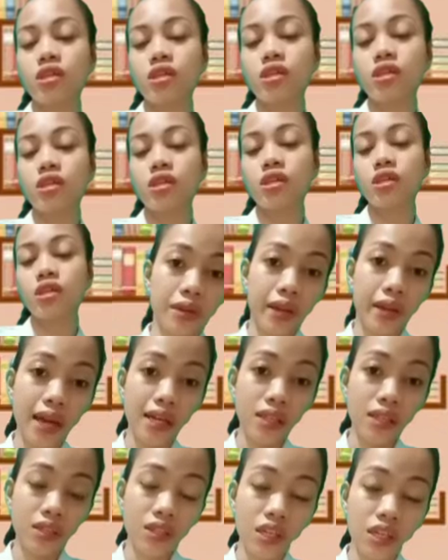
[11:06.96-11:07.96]
So
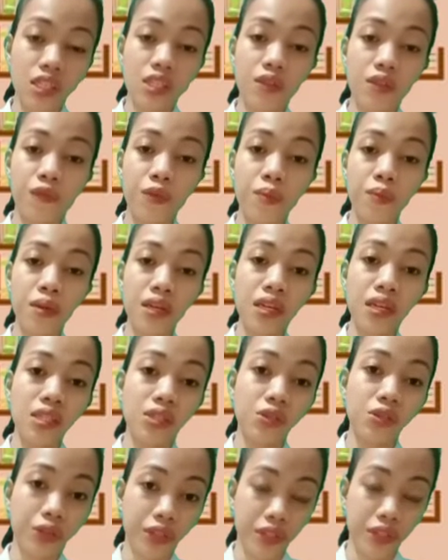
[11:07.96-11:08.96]
next is the
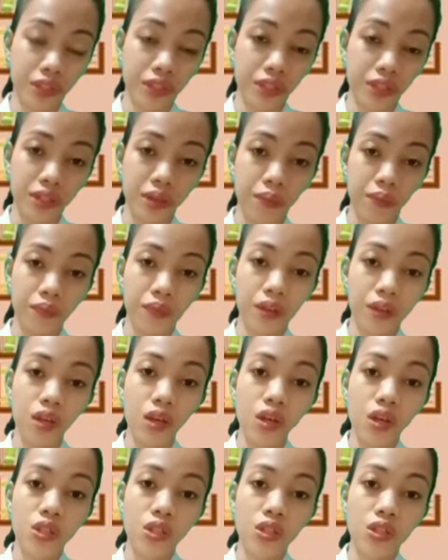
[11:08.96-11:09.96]
feminist criticism.
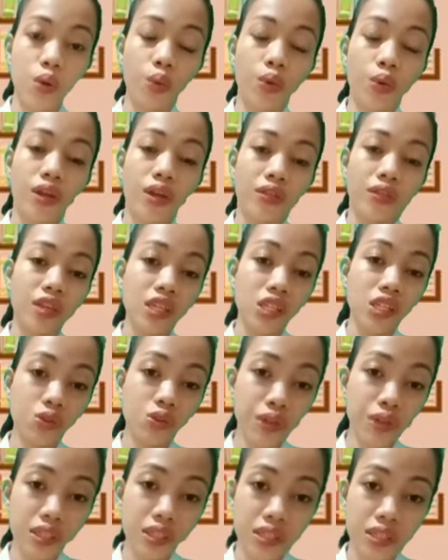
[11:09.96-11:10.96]
So this
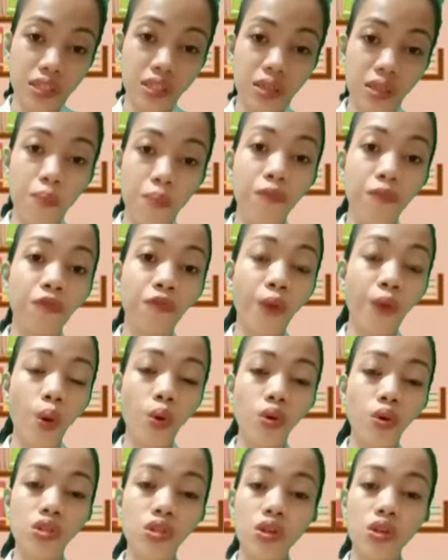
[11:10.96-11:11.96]
criticism
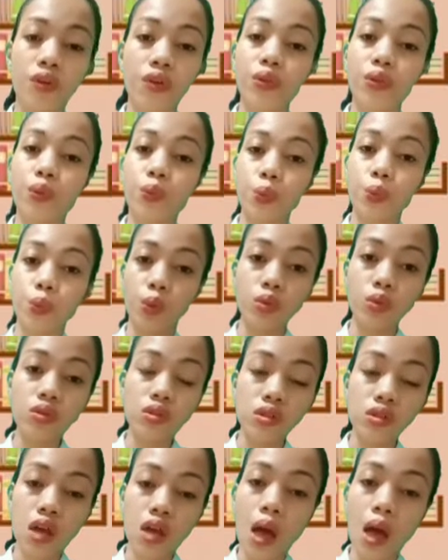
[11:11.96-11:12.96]
focus on the
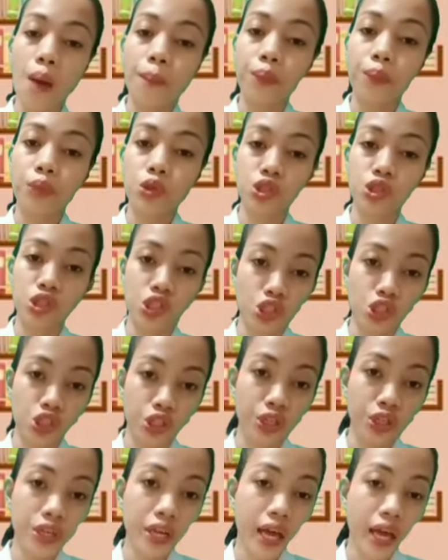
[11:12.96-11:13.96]
rules,
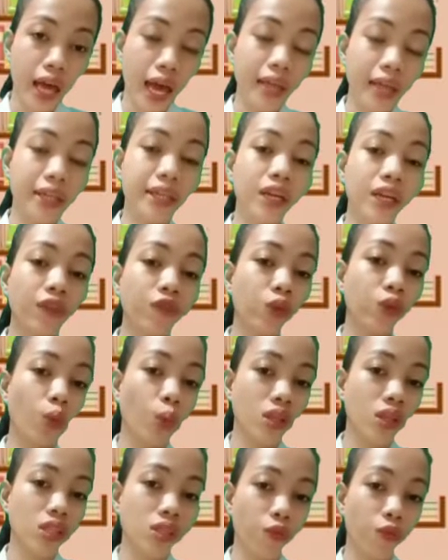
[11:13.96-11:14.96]
position, and
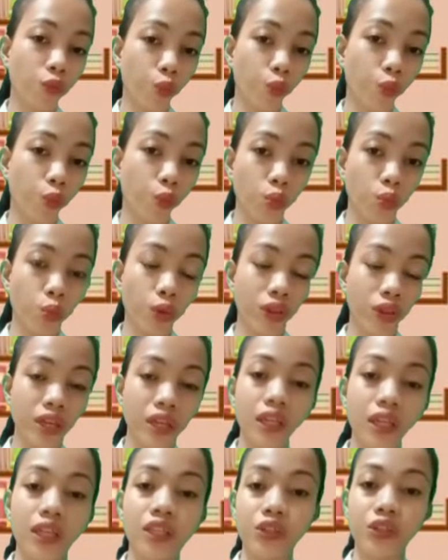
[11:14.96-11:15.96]
influence of women within
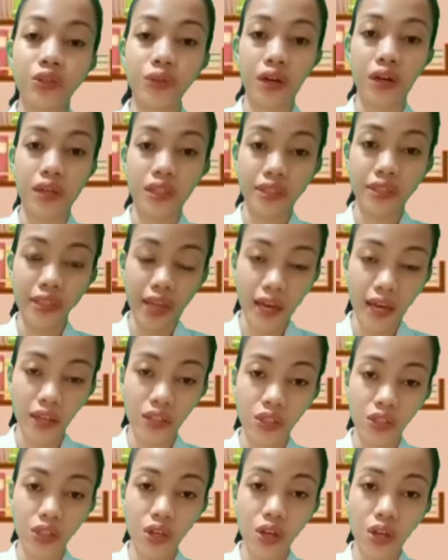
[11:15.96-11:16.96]
the literary
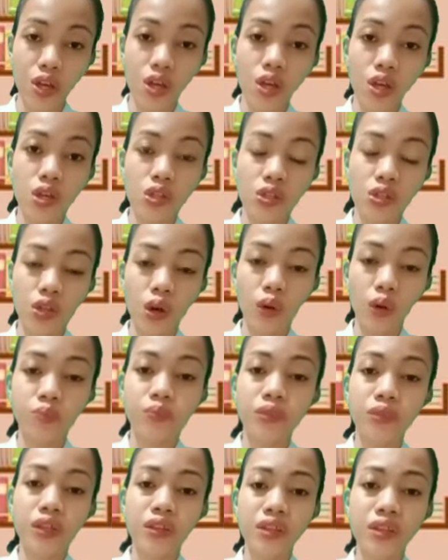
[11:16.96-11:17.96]
text. So
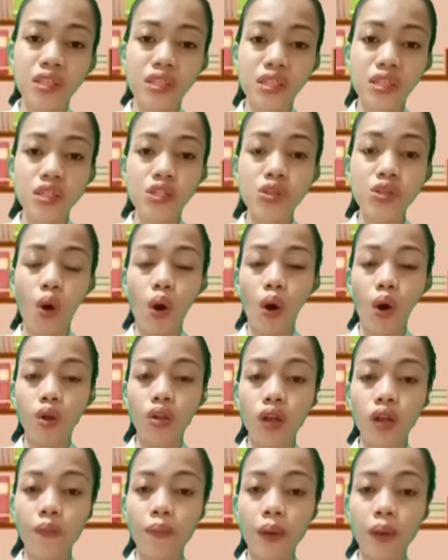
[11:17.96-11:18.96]
this is
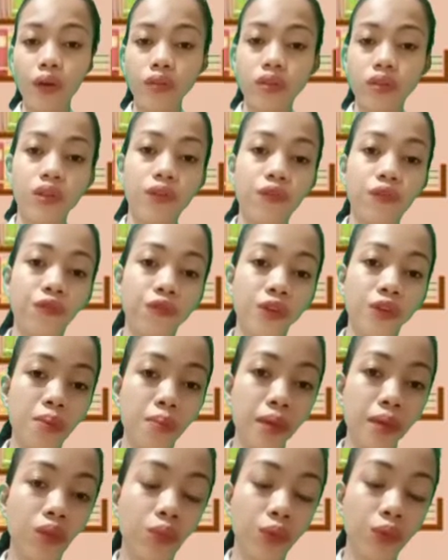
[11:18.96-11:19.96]
all about the
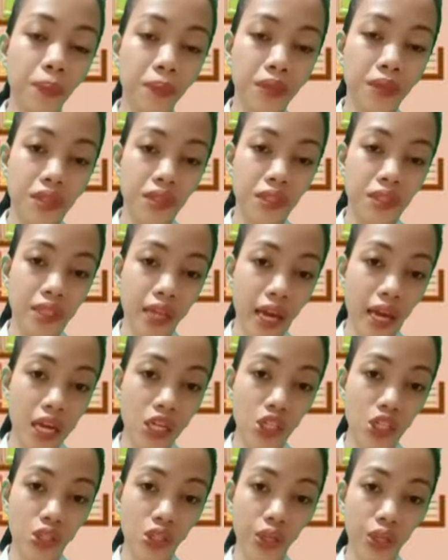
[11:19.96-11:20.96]
female
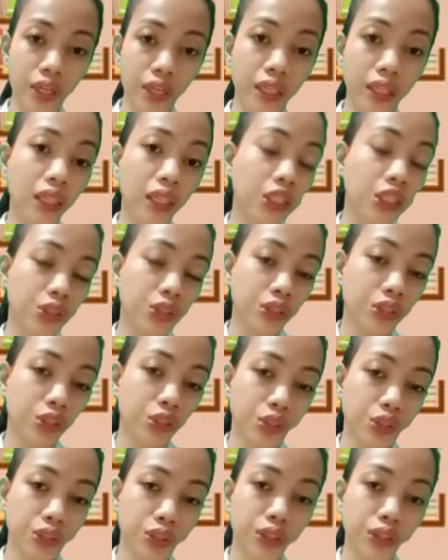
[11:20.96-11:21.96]
representation in
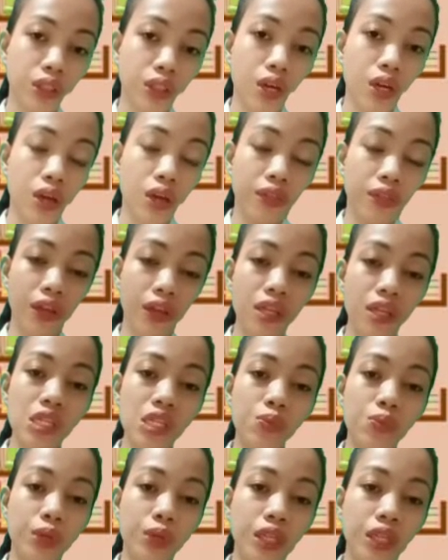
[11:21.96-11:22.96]
literature that
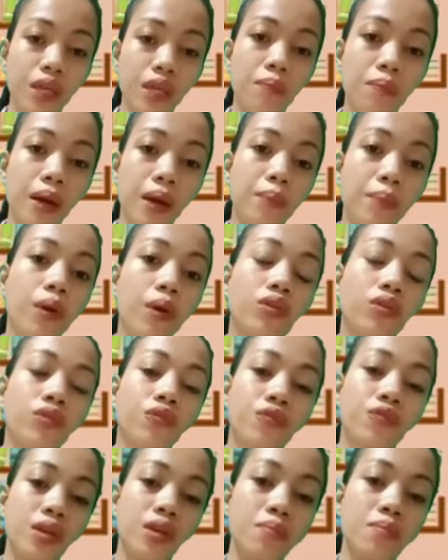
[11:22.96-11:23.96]
is written by both
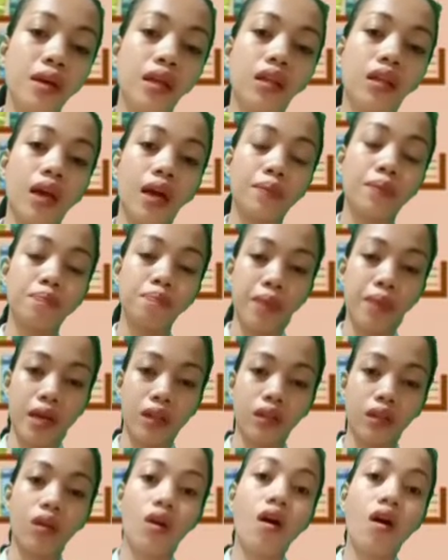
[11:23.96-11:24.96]
female and
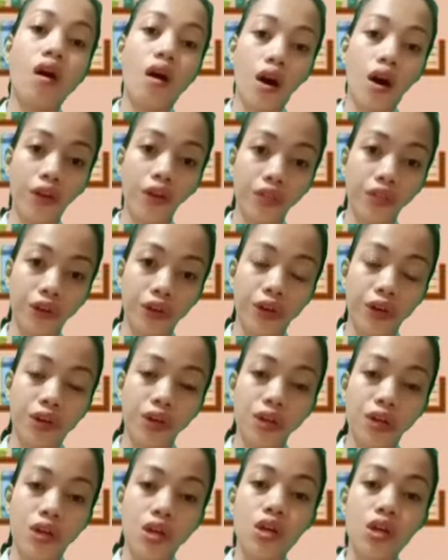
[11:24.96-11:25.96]
male author.
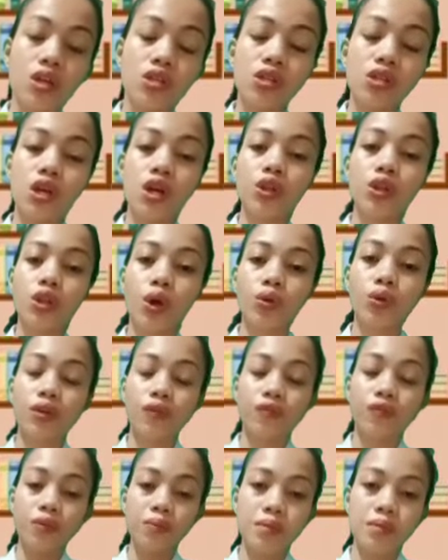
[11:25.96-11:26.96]
So the
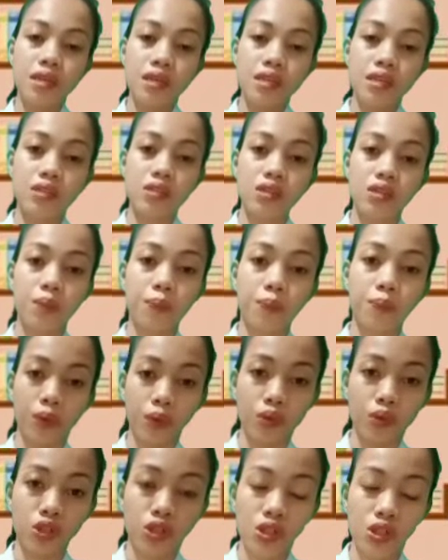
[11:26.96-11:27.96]
feminist
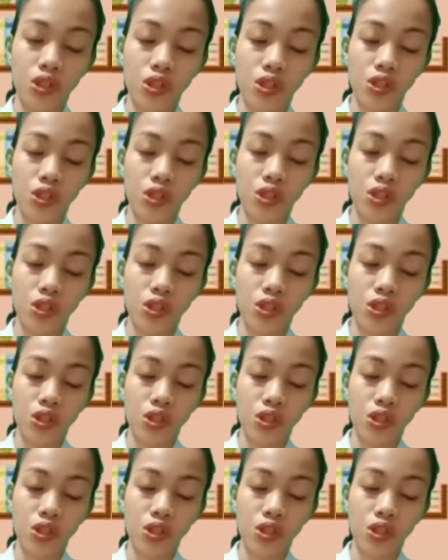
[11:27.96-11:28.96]
approach
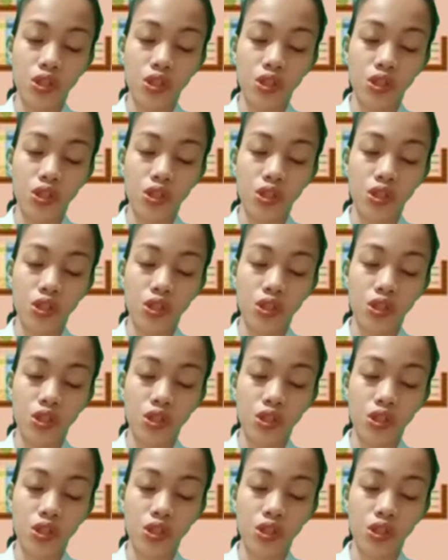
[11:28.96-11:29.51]
believes in the